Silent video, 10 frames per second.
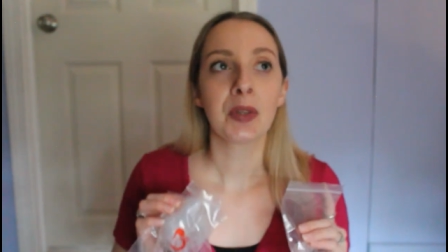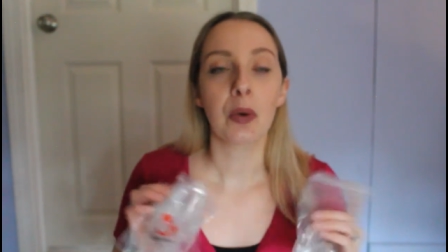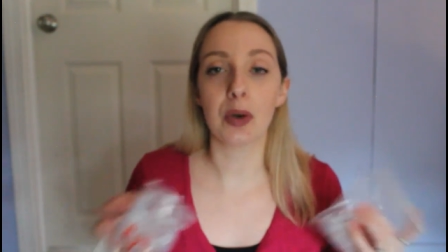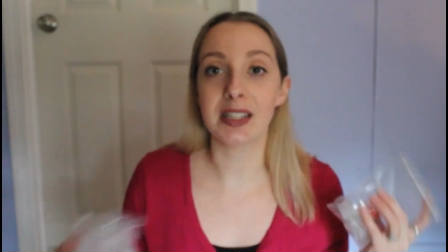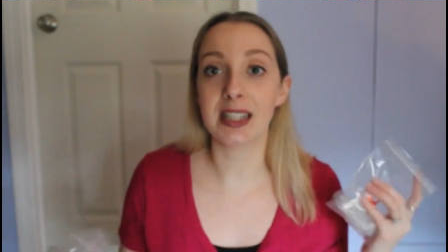
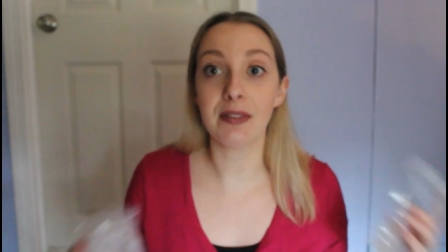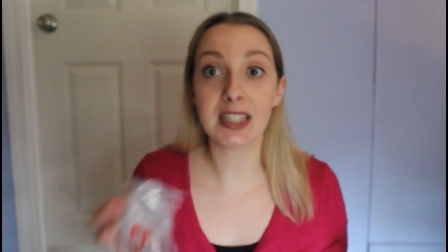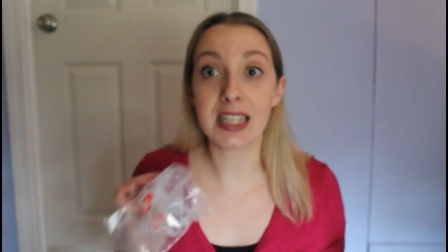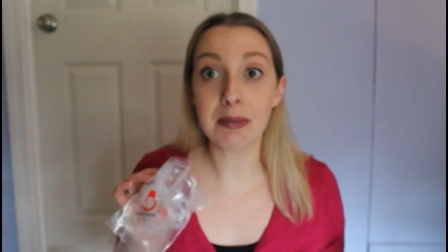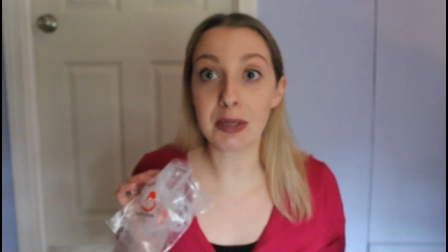or a
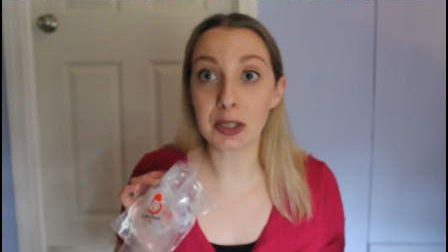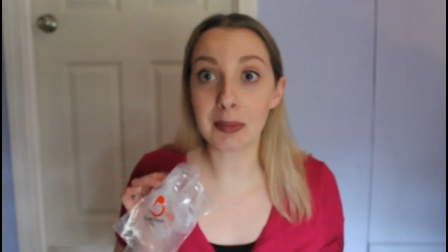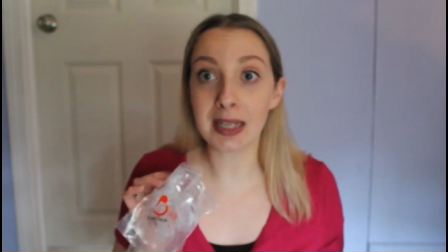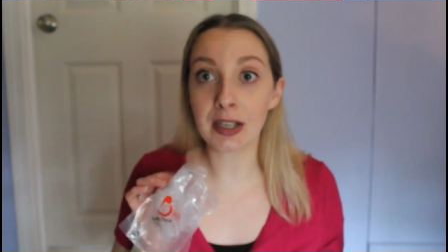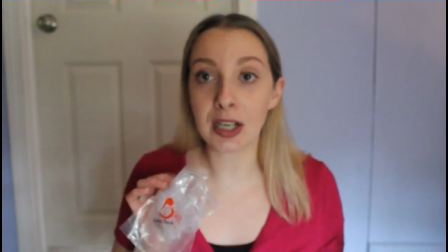seventeen
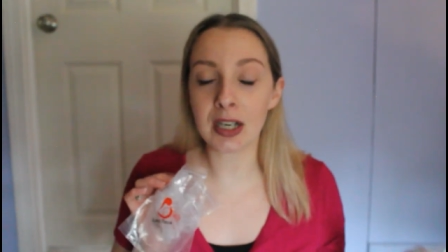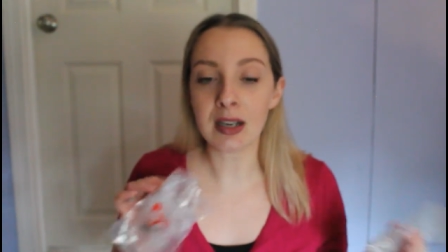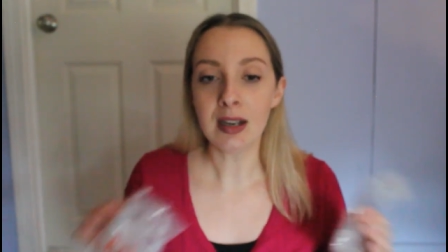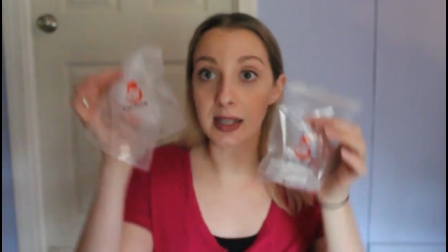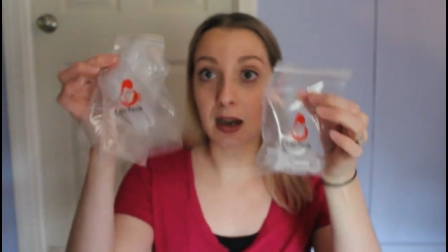
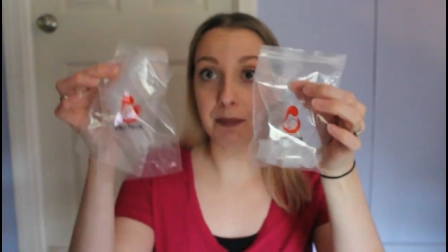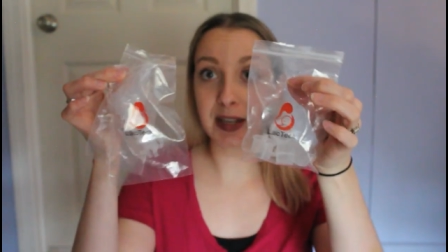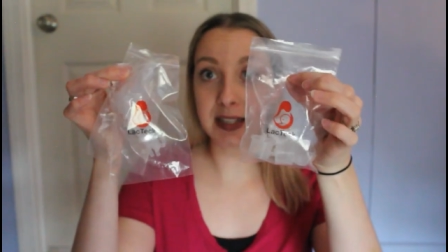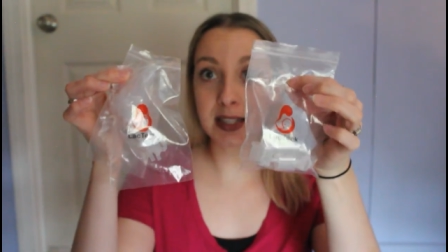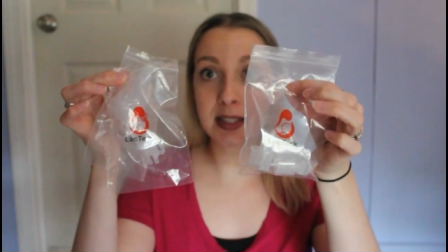millimeter. Um,
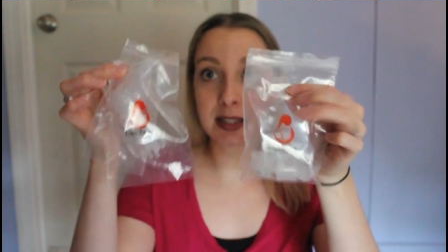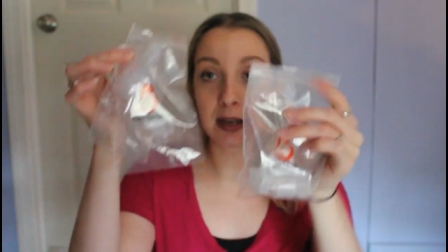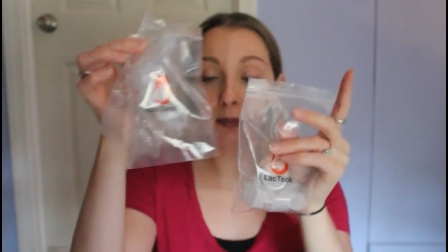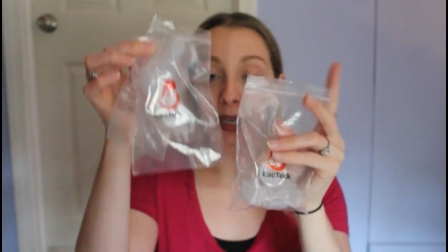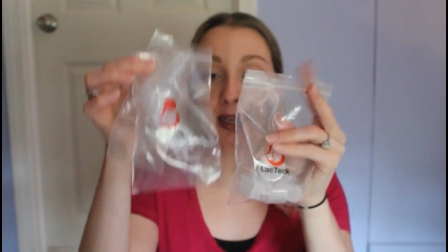they did
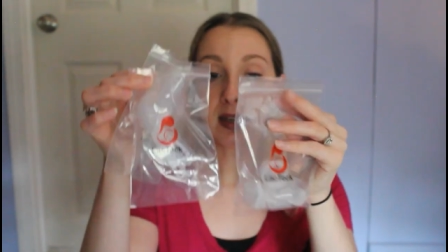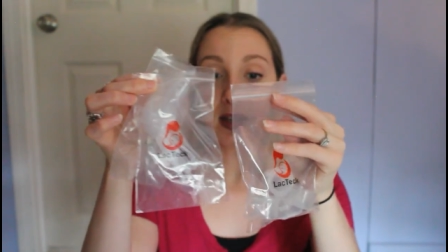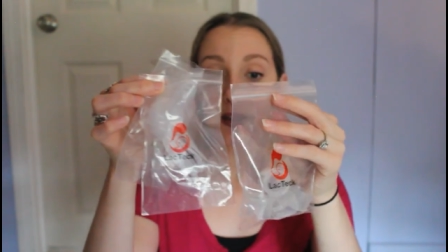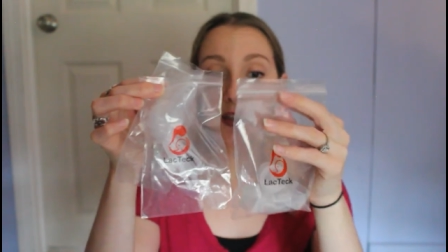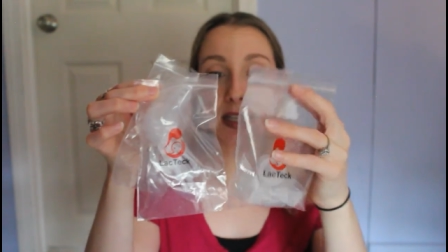send me
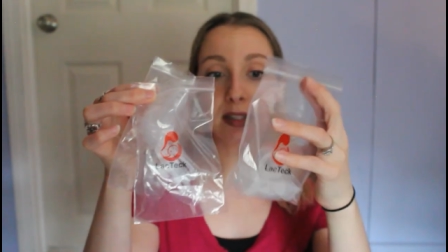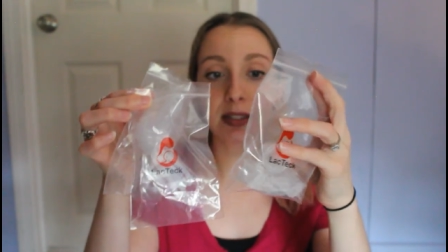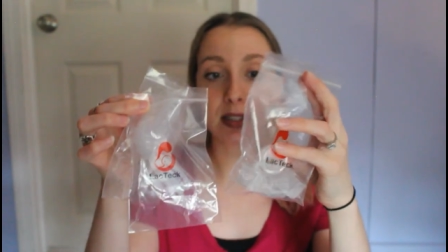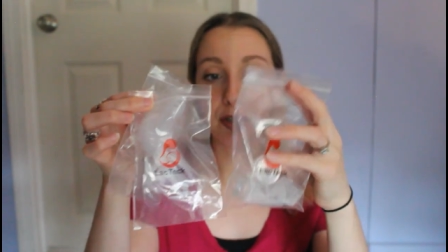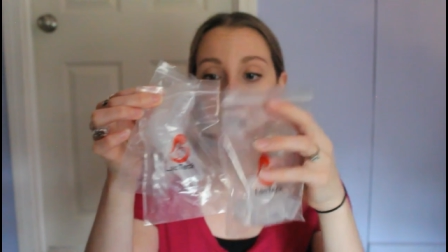
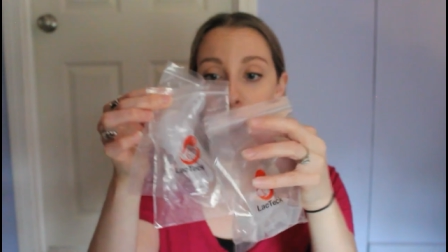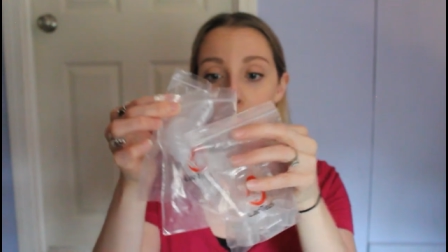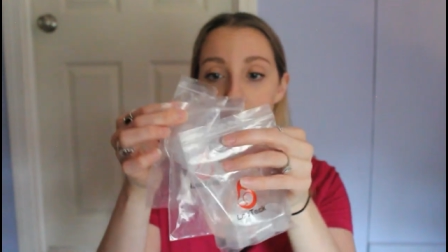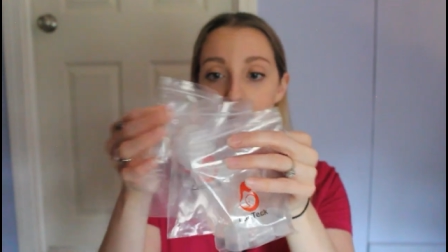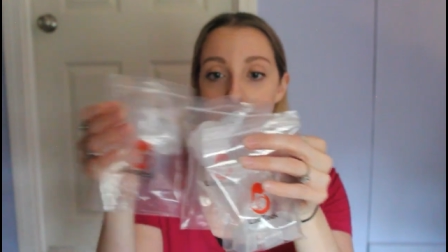these
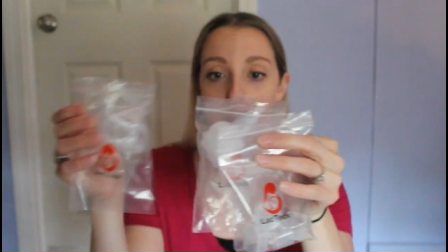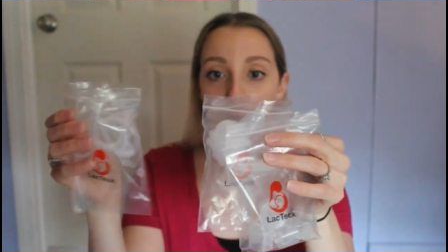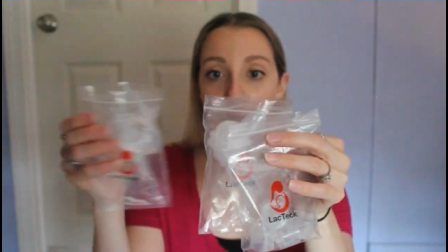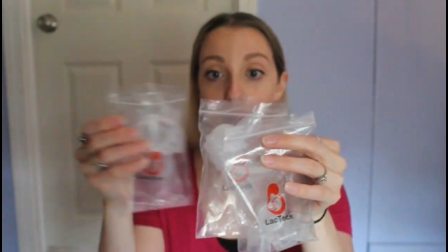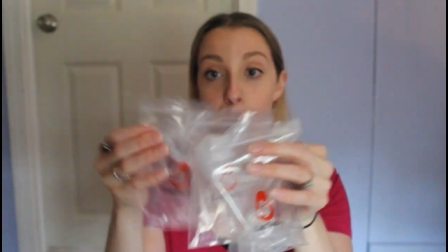new
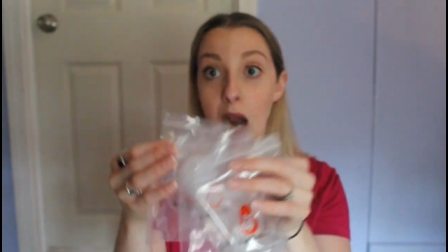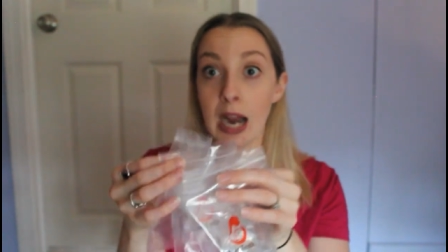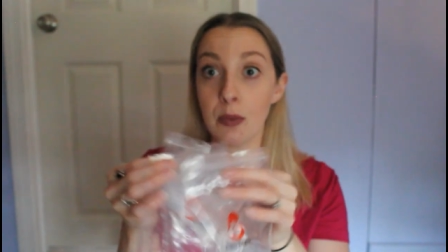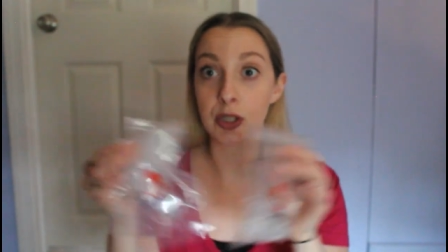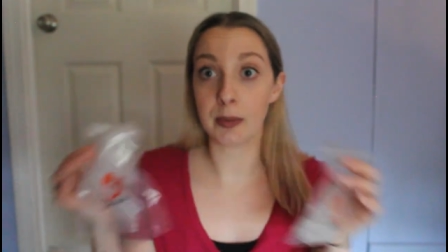adapters to
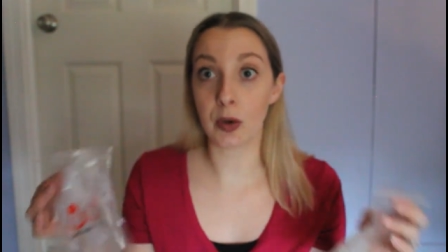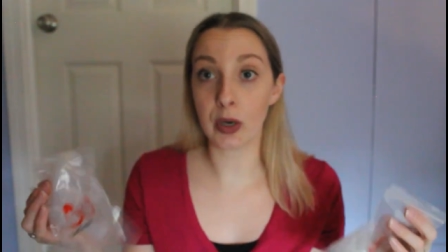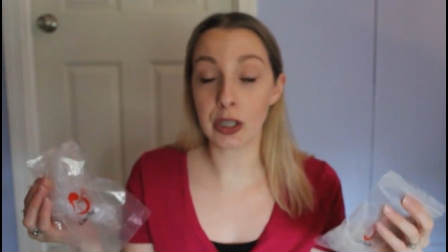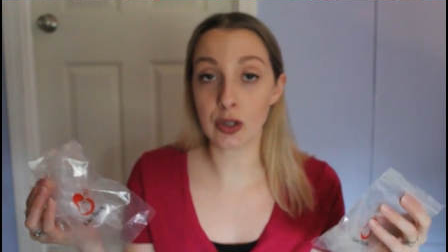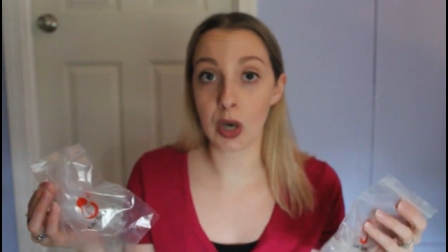try, which I'm
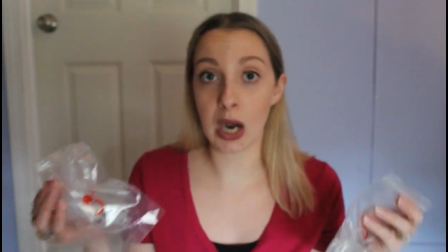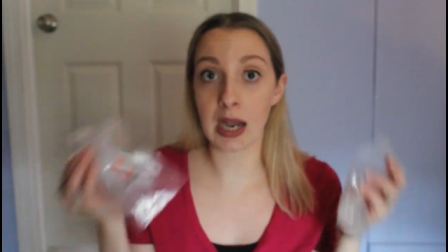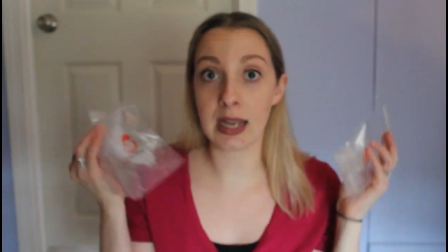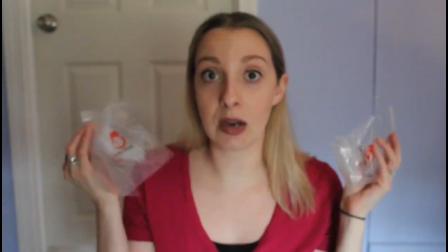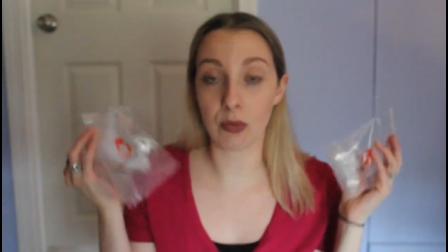going to
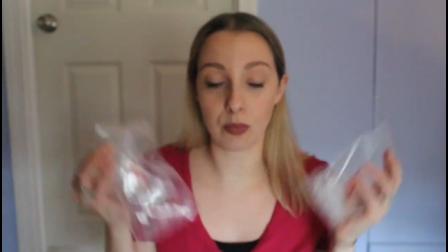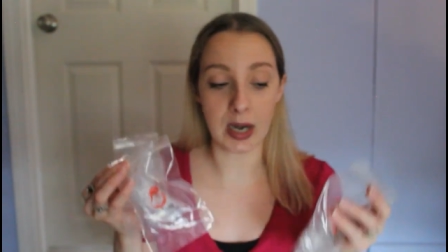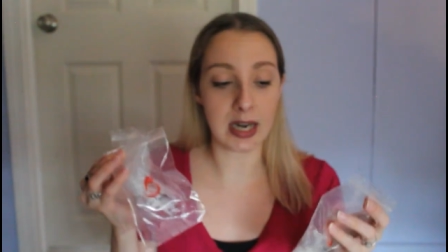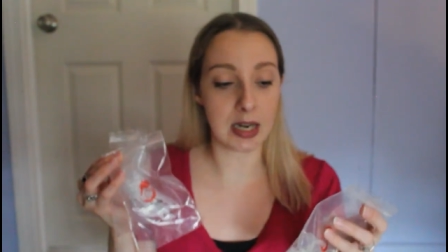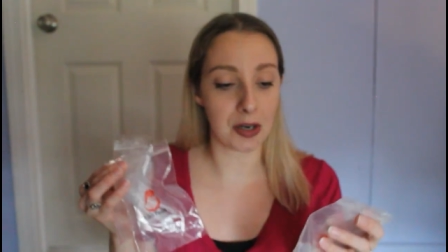try
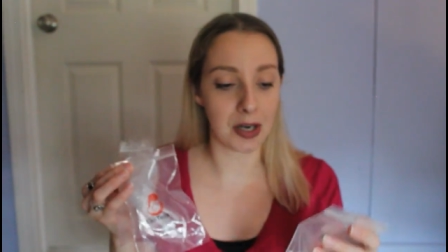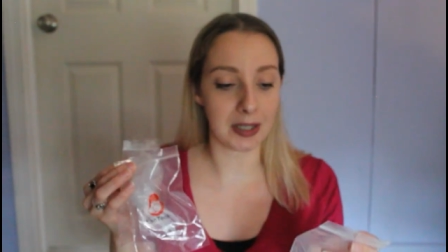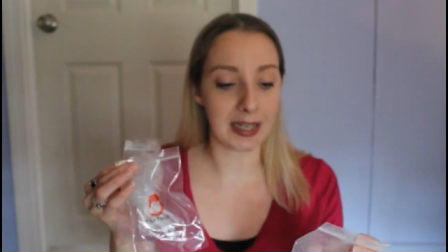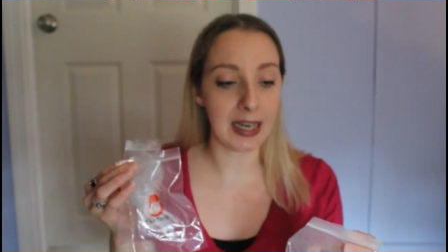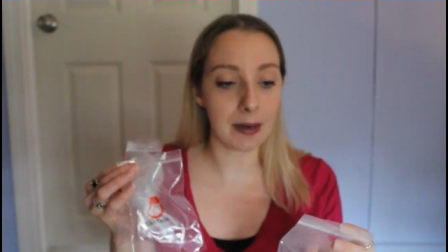right here
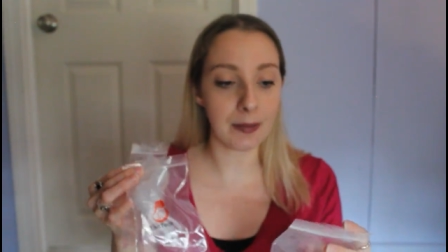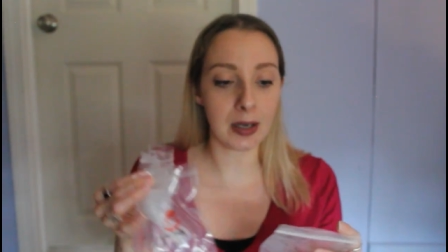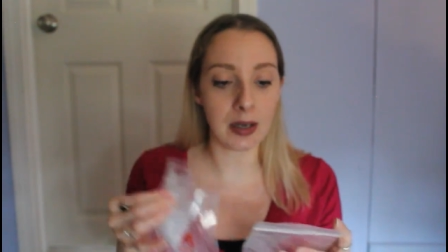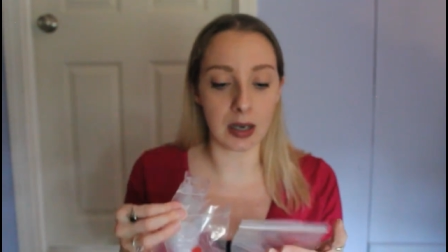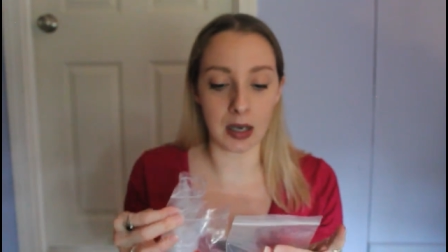on
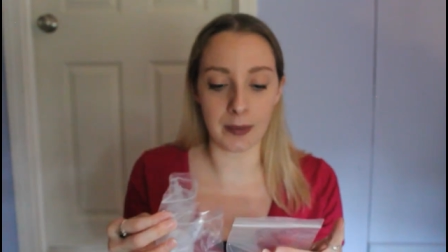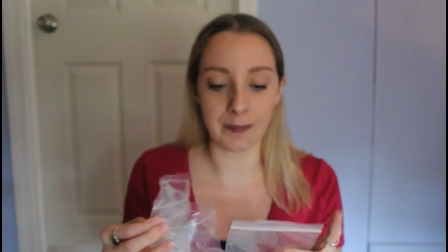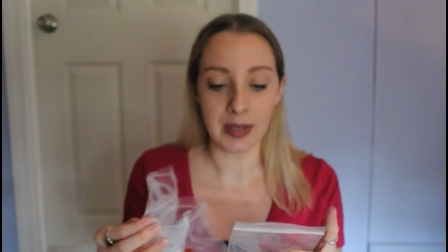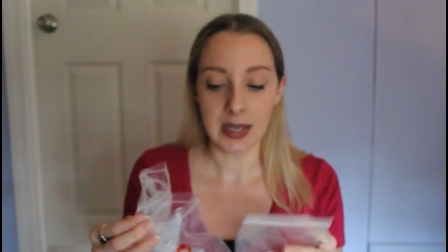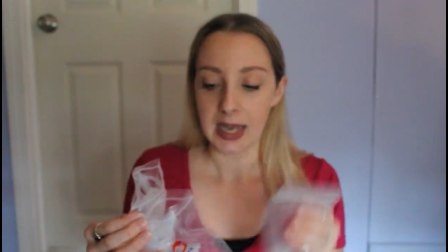camera
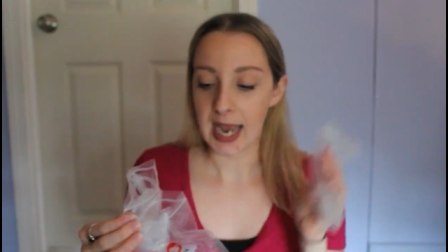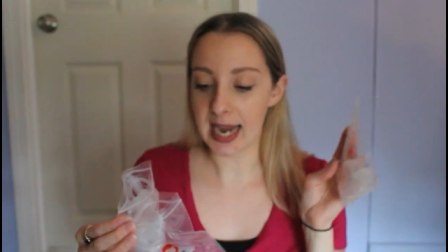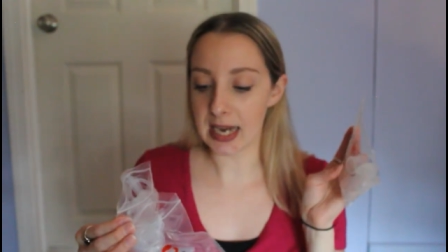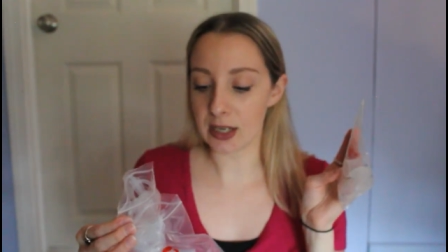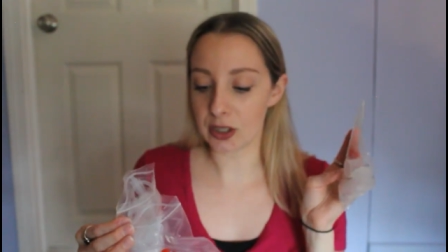um,
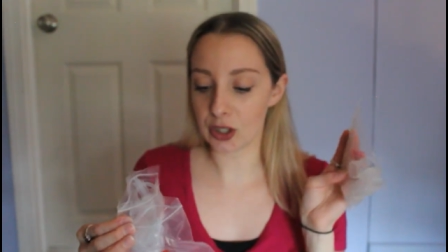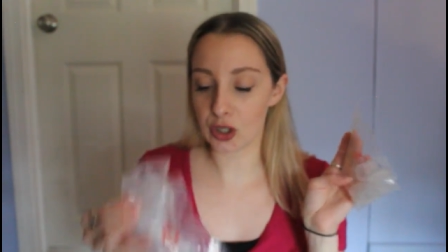and